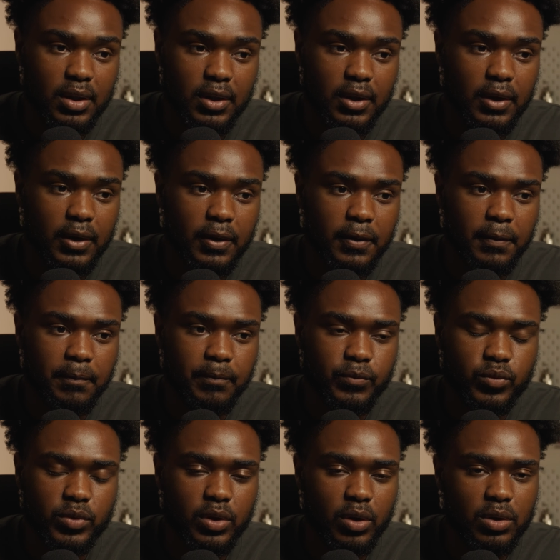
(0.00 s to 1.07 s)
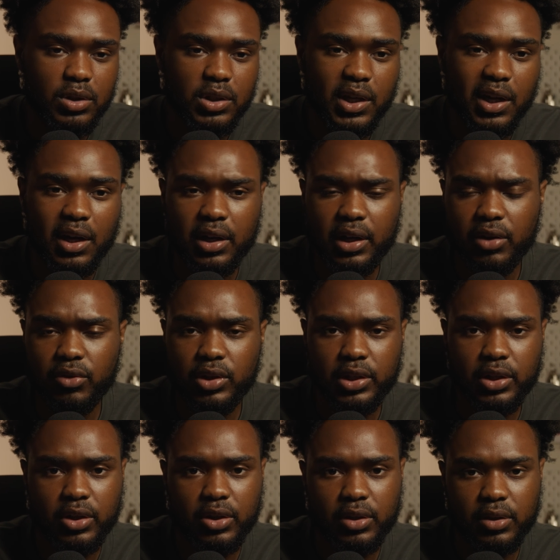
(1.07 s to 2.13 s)
the only con I really
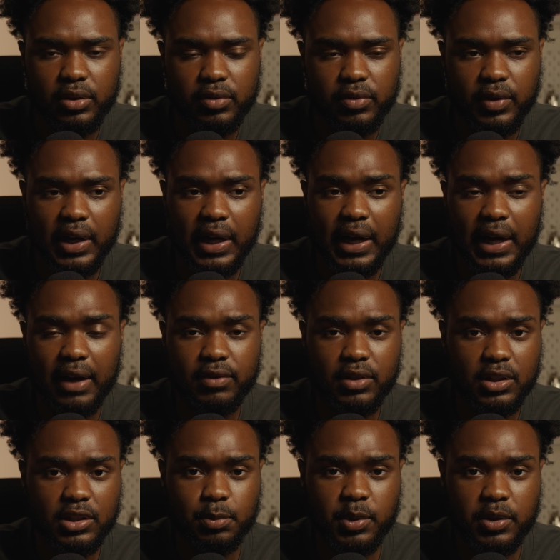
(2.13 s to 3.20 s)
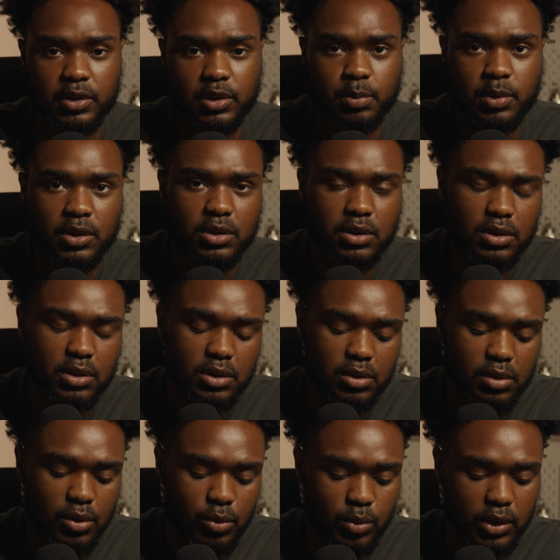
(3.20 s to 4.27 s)
heard of, I haven't experienced personally,
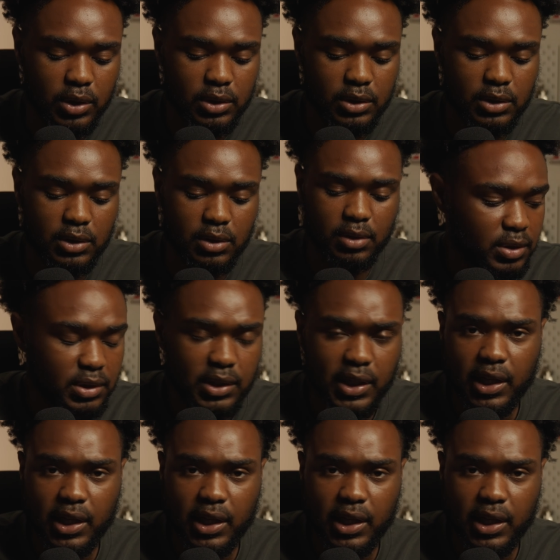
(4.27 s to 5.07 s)
was this